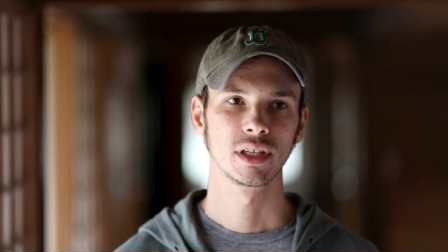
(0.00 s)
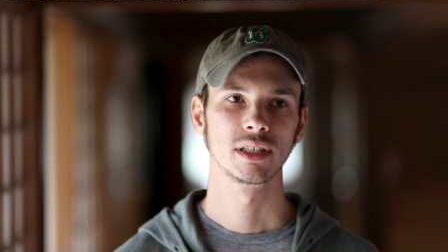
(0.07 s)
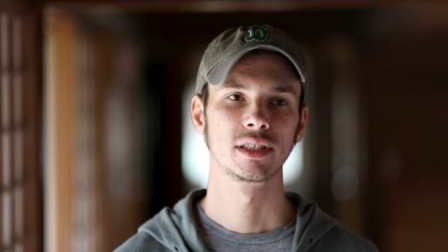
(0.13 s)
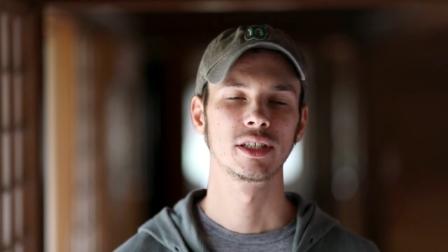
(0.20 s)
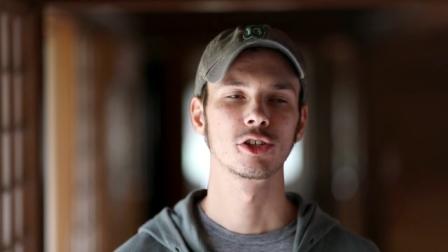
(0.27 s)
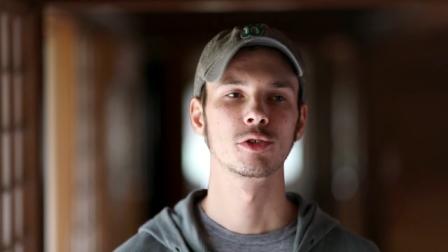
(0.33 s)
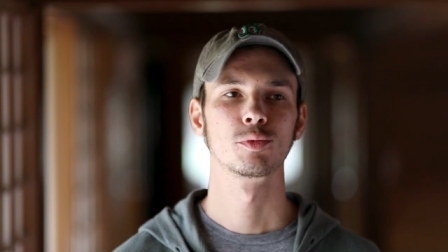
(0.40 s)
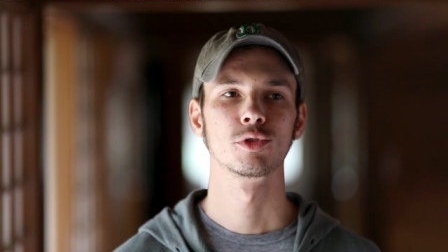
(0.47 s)
it
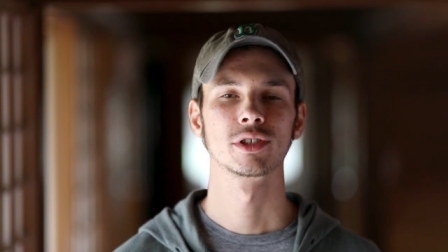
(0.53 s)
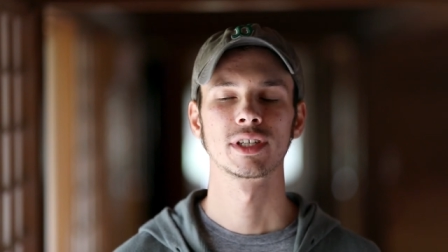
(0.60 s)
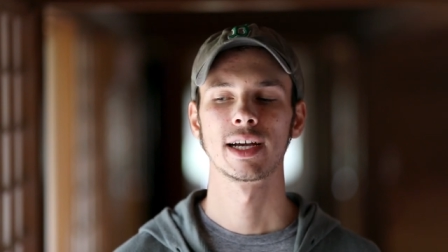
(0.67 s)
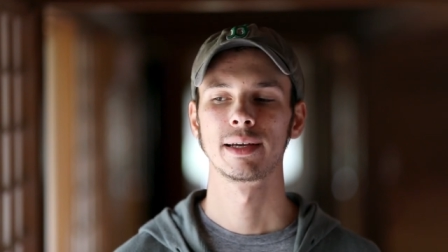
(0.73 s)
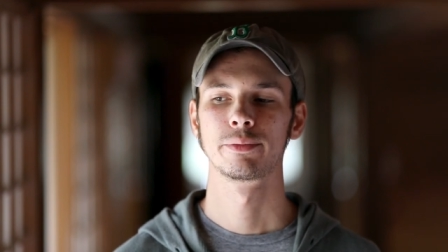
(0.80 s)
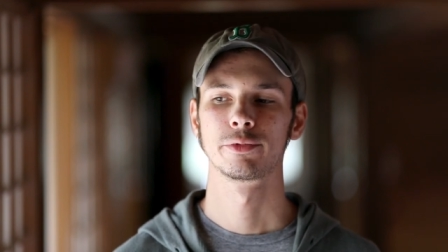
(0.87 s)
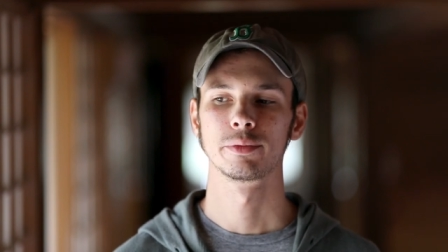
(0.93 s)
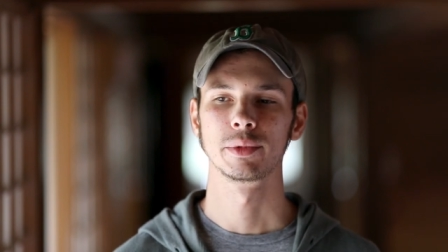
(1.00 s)
took more
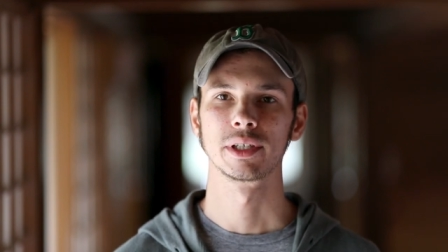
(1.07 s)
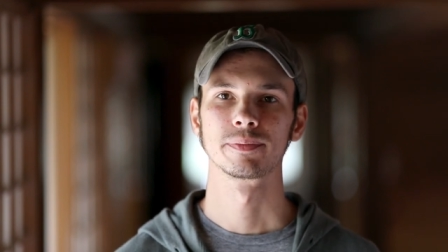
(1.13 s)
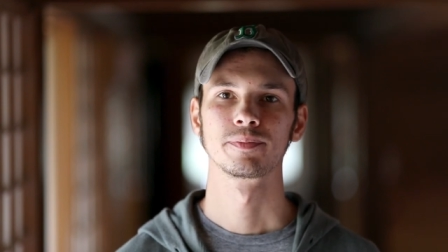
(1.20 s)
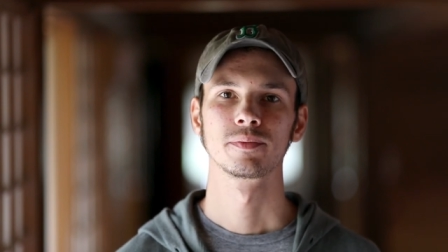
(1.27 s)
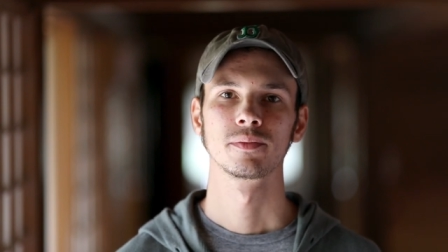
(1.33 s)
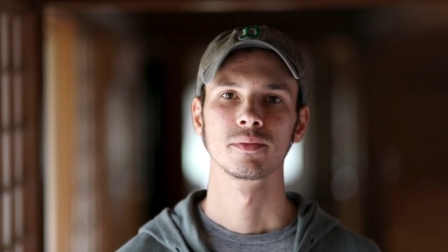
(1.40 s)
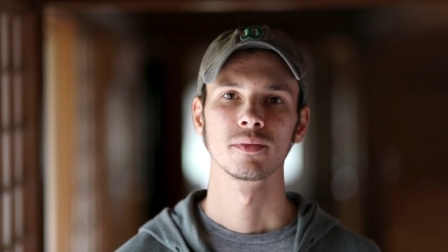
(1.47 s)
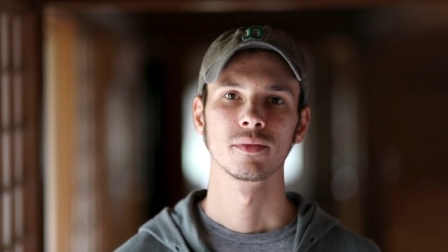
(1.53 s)
time for me.
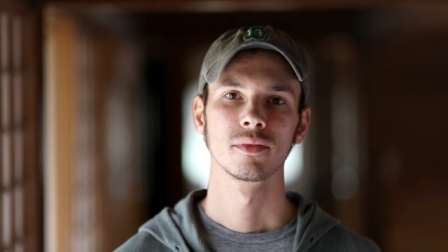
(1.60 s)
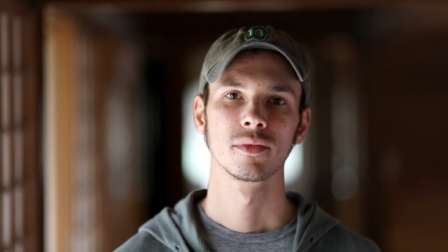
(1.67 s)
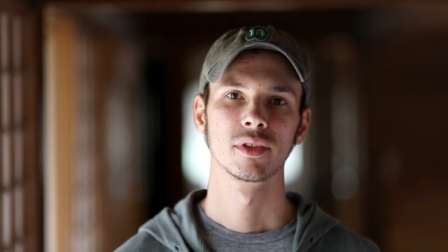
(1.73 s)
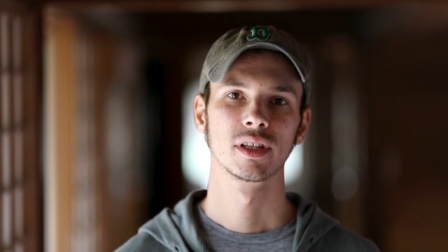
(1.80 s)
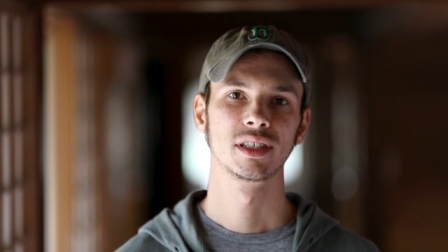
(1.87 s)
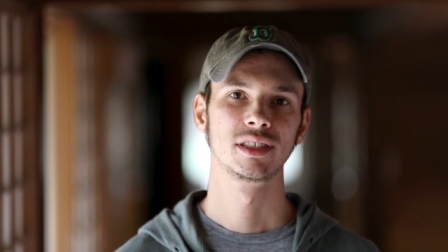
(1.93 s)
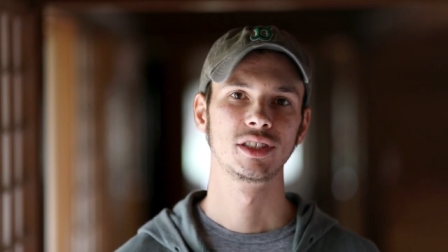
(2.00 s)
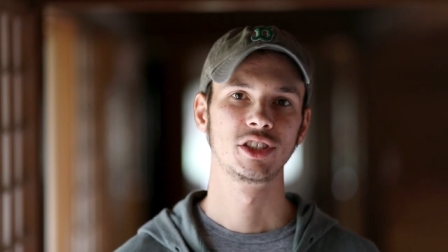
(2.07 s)

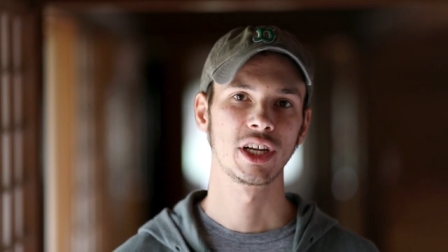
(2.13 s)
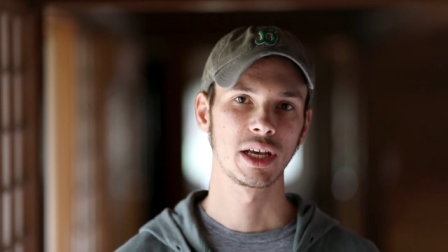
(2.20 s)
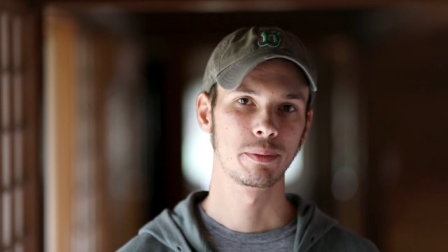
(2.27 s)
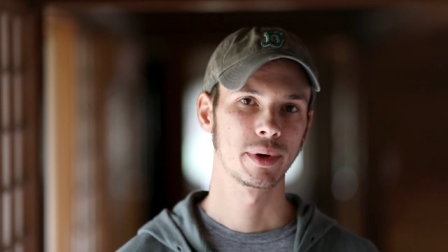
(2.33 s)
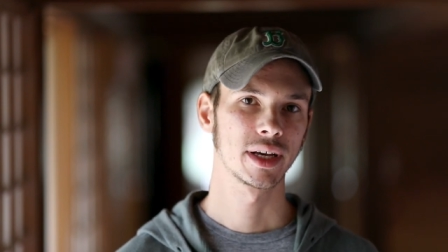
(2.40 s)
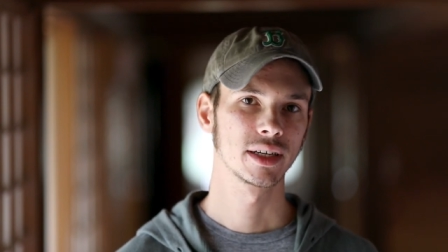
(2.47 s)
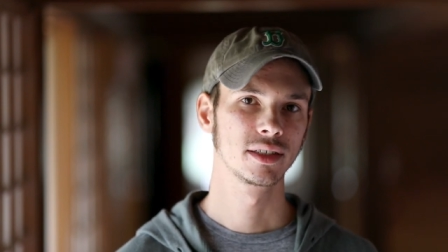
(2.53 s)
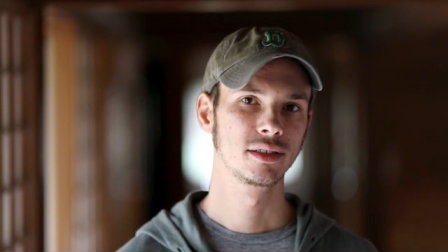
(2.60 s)
The
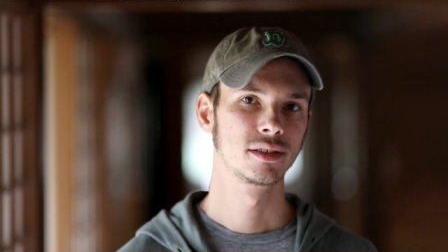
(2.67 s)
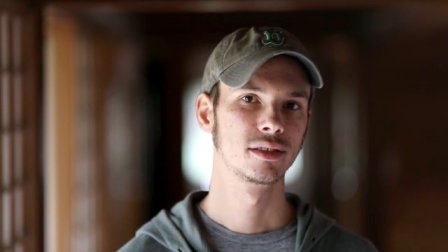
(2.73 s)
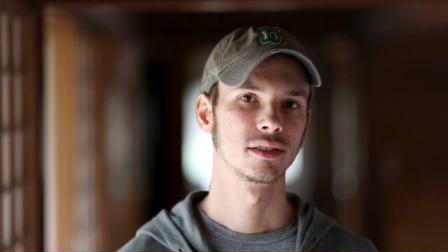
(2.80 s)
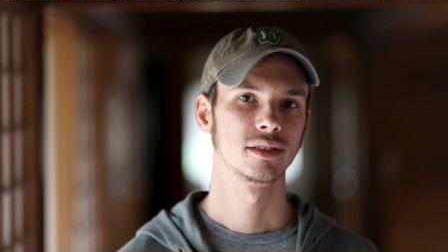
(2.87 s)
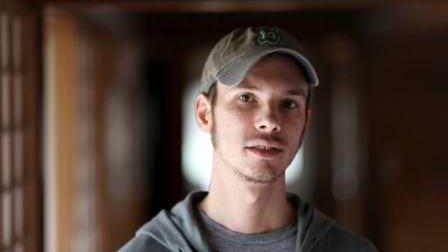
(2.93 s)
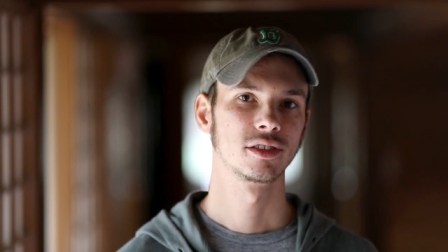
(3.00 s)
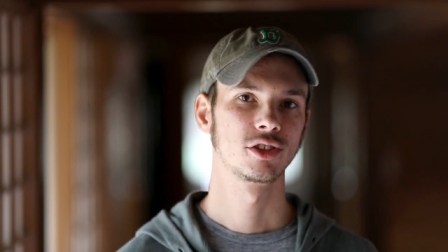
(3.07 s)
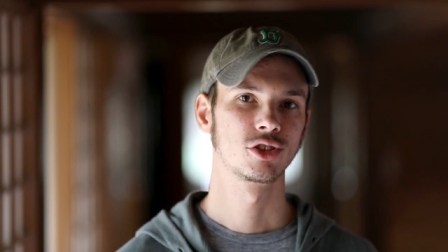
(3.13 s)
JPEGs
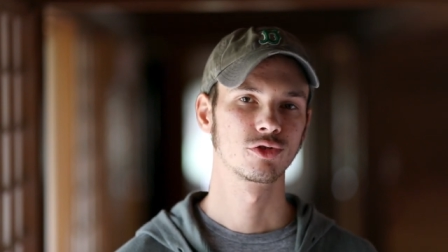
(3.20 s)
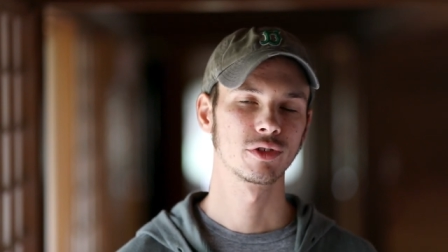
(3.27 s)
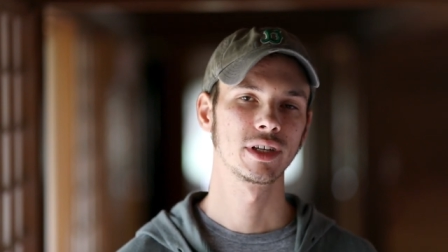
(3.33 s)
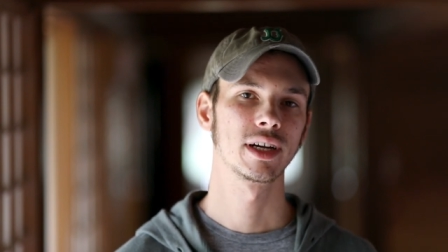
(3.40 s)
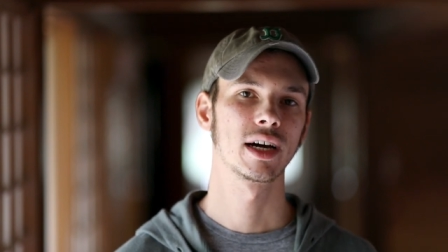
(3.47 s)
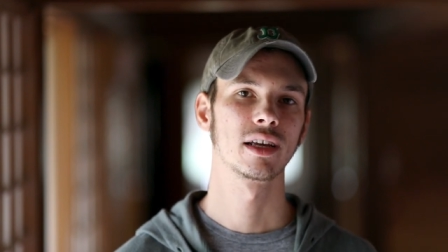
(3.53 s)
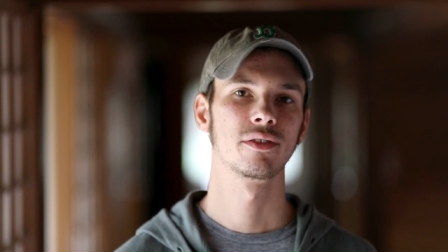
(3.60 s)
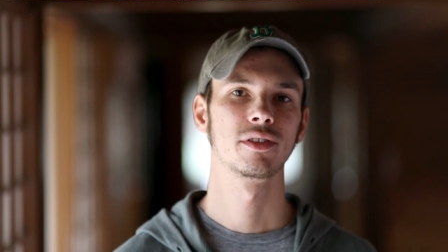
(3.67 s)

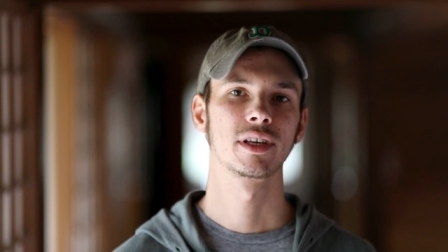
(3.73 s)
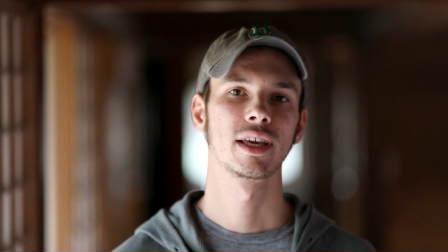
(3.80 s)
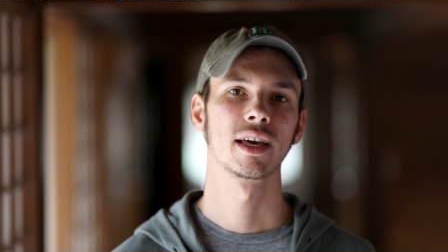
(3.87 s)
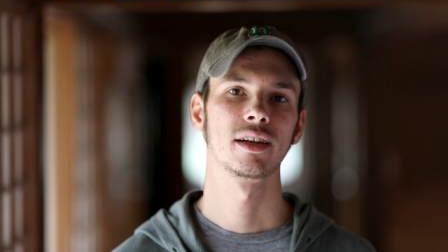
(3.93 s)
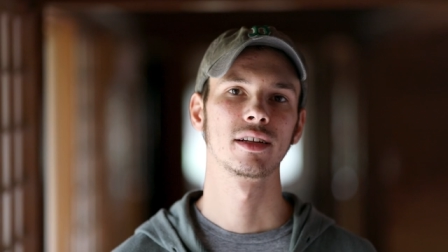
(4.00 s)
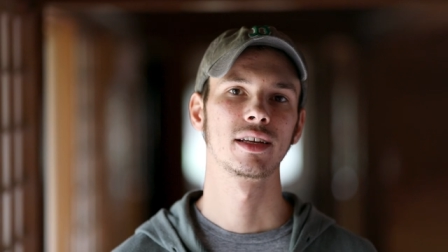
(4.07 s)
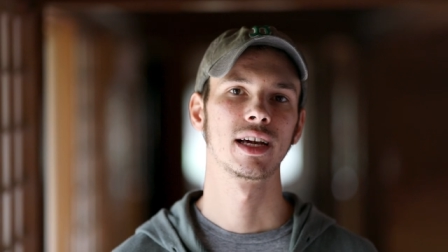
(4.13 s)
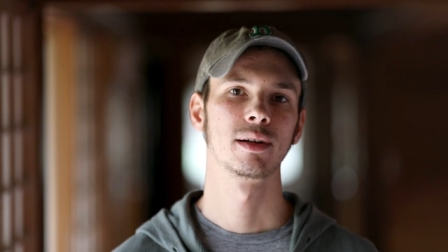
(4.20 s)
straight out of the
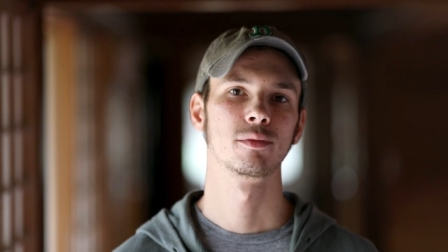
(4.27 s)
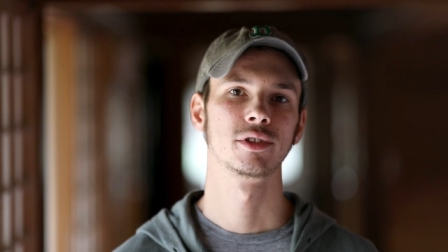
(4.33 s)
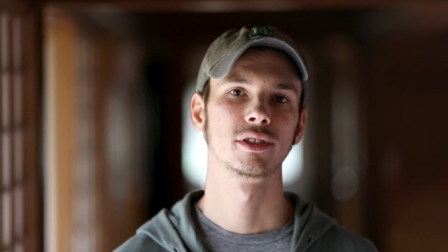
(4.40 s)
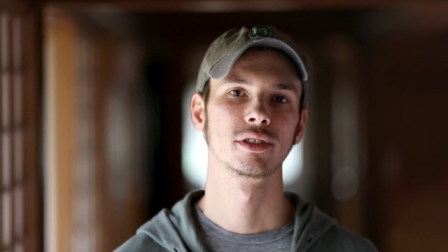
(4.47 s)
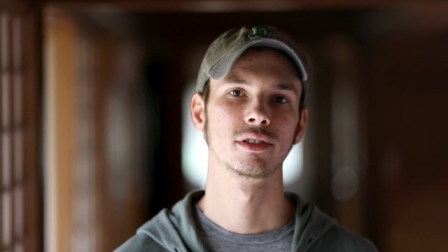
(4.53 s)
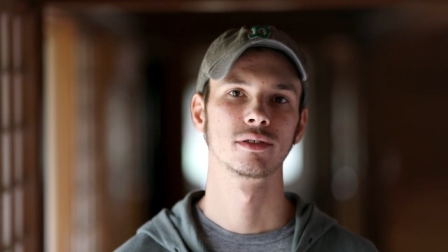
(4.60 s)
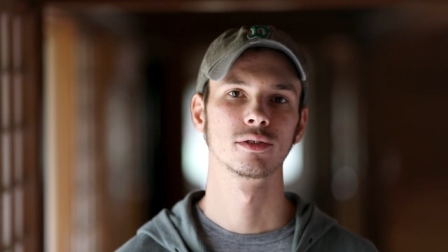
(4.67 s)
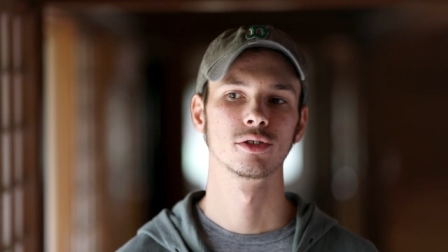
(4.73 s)
Canon
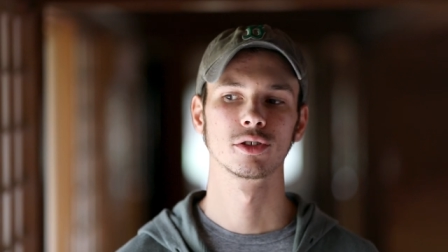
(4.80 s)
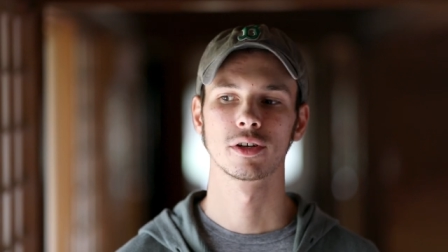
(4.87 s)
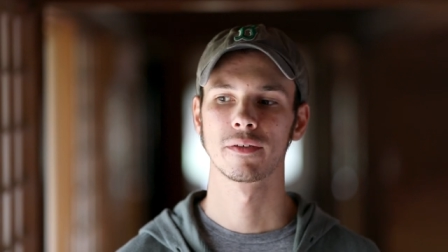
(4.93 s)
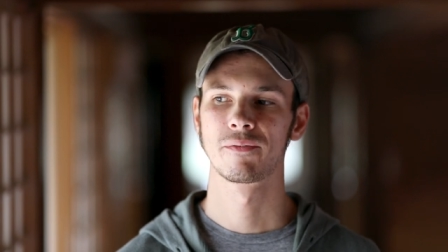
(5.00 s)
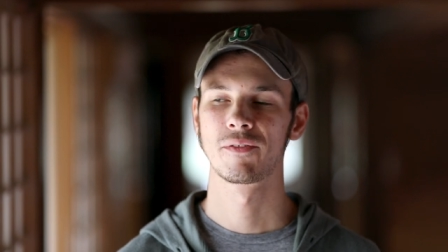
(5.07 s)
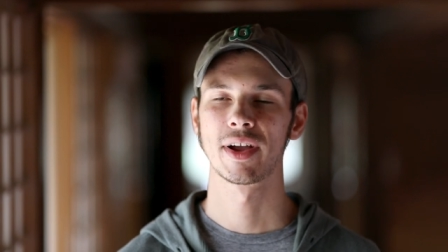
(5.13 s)
cameras look